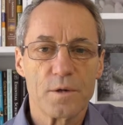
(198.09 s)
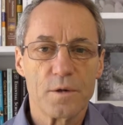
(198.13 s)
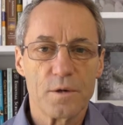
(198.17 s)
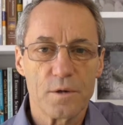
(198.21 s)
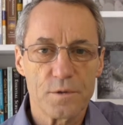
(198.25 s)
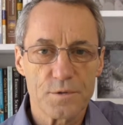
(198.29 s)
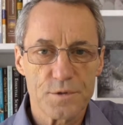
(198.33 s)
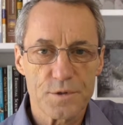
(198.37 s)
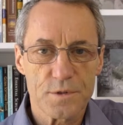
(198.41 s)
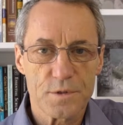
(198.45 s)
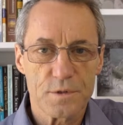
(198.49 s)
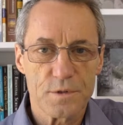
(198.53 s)

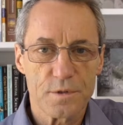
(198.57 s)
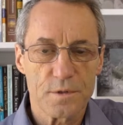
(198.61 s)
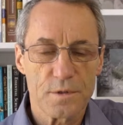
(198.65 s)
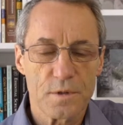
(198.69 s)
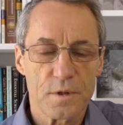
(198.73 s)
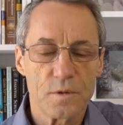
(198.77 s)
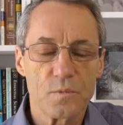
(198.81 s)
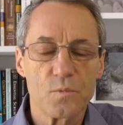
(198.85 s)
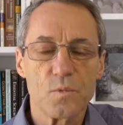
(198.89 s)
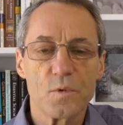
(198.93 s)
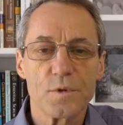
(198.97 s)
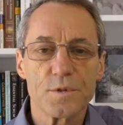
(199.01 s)

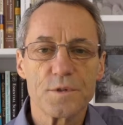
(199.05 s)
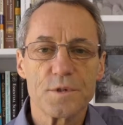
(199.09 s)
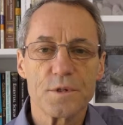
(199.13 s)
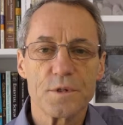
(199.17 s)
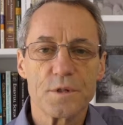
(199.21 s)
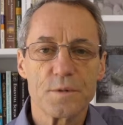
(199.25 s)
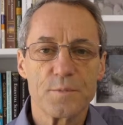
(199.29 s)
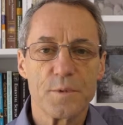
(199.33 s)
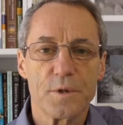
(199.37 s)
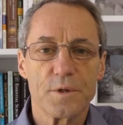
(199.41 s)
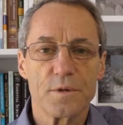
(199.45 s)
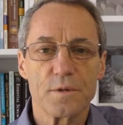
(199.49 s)
constant and what's
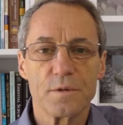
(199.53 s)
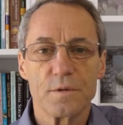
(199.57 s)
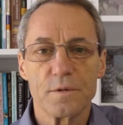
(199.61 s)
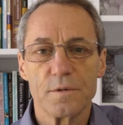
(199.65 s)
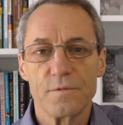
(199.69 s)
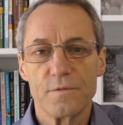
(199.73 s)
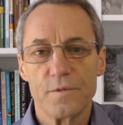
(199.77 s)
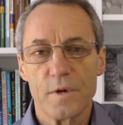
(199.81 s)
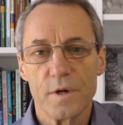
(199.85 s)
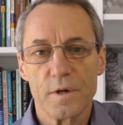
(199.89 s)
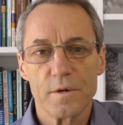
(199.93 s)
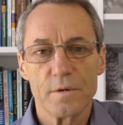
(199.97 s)
expected
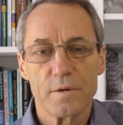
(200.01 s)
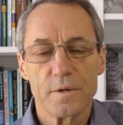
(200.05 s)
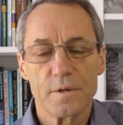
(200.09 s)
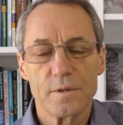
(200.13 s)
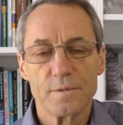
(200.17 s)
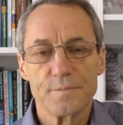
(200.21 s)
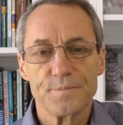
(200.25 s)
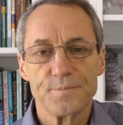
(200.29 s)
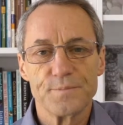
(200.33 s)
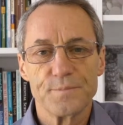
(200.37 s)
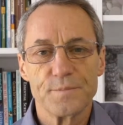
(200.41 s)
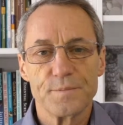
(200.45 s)
to vary.